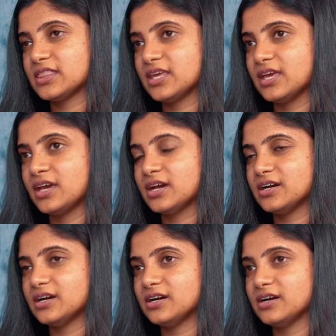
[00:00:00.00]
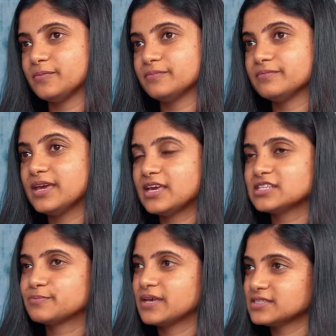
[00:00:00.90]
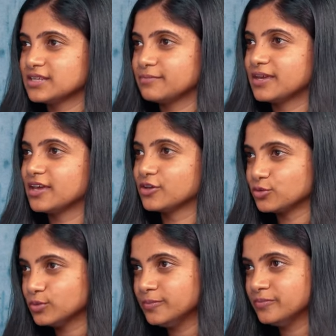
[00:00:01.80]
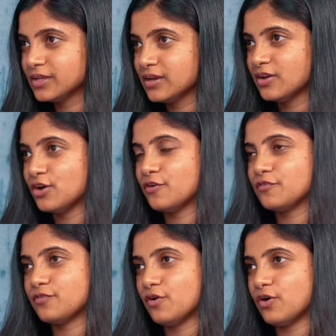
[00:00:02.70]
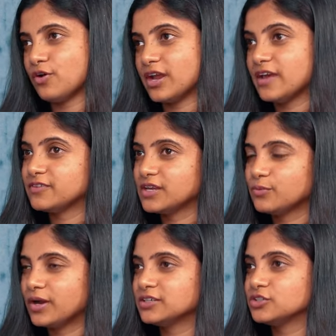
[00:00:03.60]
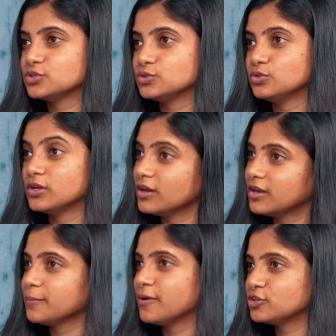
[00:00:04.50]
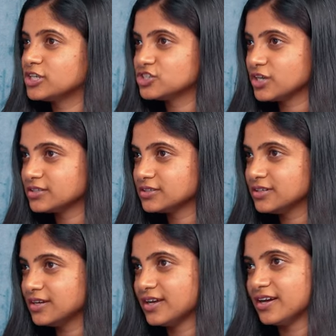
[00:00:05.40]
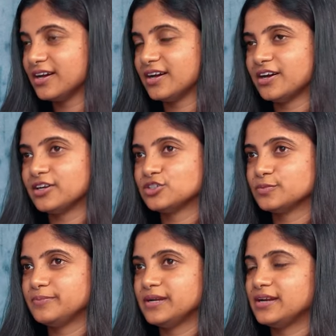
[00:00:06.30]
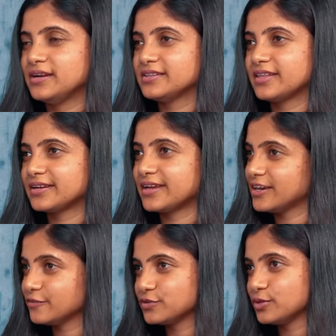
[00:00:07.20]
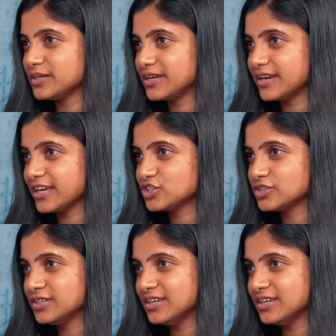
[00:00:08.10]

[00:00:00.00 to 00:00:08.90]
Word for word: think uh, making space and making room mm -hmm. for everyone to learn about each other uh, to build that kind of human connection